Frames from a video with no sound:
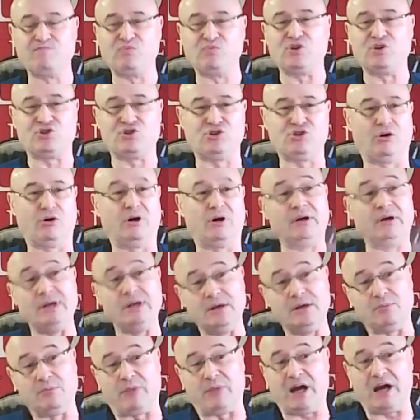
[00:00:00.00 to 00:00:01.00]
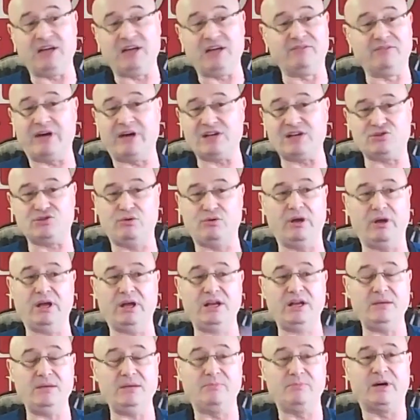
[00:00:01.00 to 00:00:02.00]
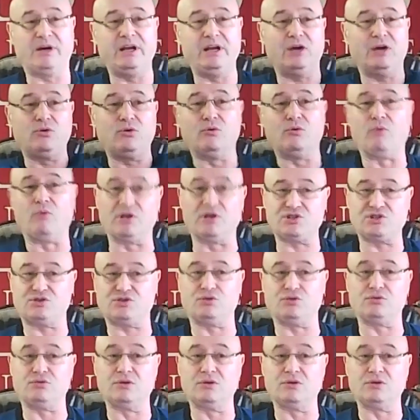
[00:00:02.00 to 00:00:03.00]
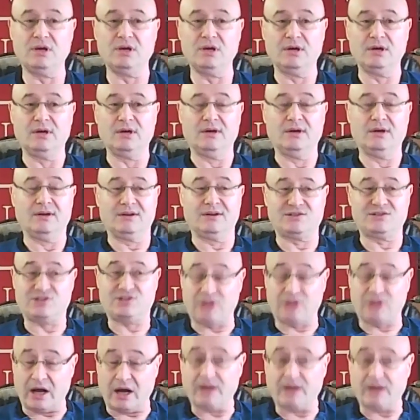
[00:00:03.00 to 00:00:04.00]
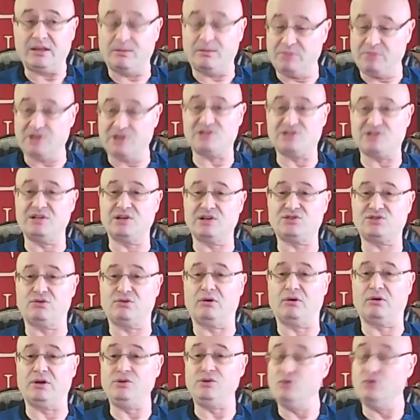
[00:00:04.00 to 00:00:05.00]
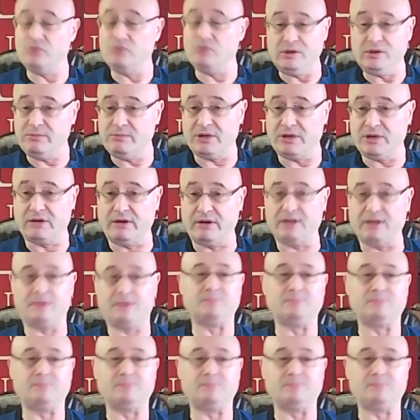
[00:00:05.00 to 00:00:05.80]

So my advice to anybody who wants to start a business or a new immigrant